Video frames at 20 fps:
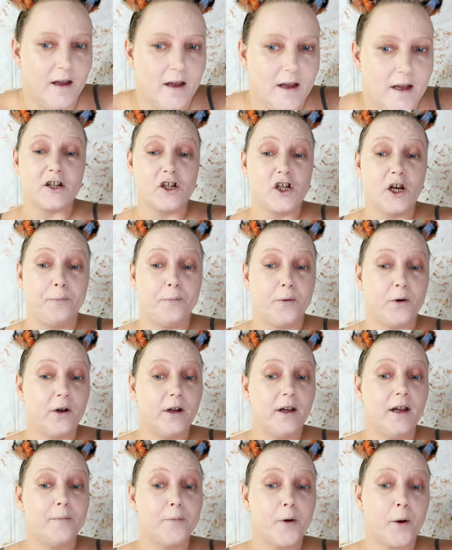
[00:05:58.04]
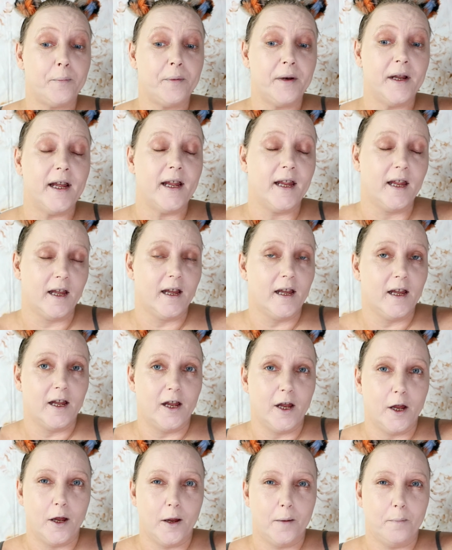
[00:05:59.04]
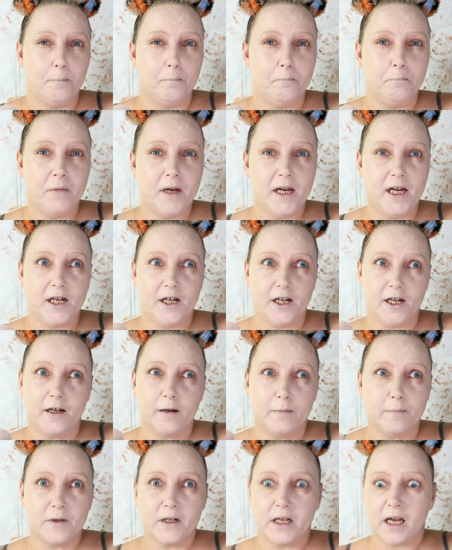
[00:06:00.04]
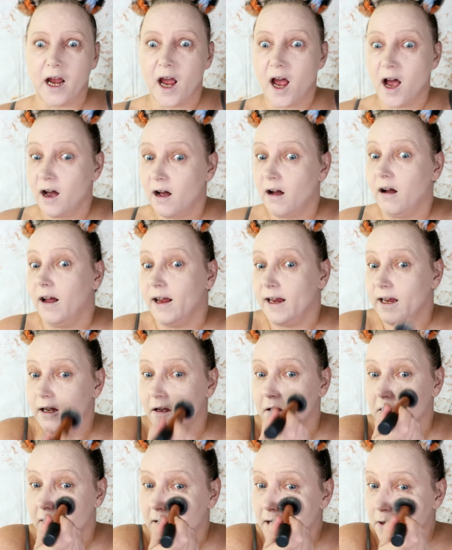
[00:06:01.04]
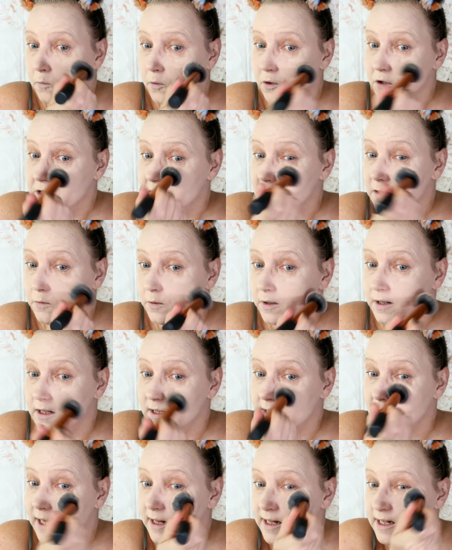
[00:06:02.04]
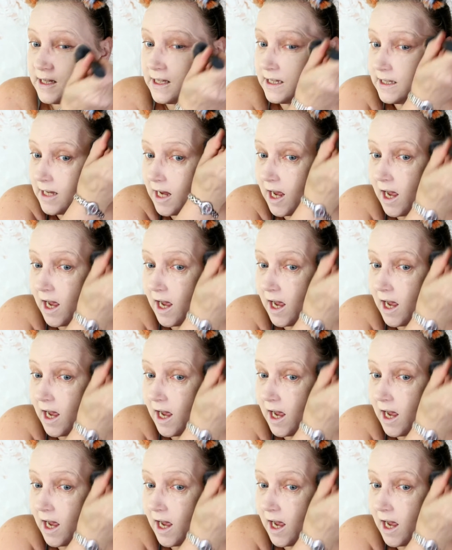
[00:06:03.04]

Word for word: actually put it probably medium to high. I would still wouldn't say this is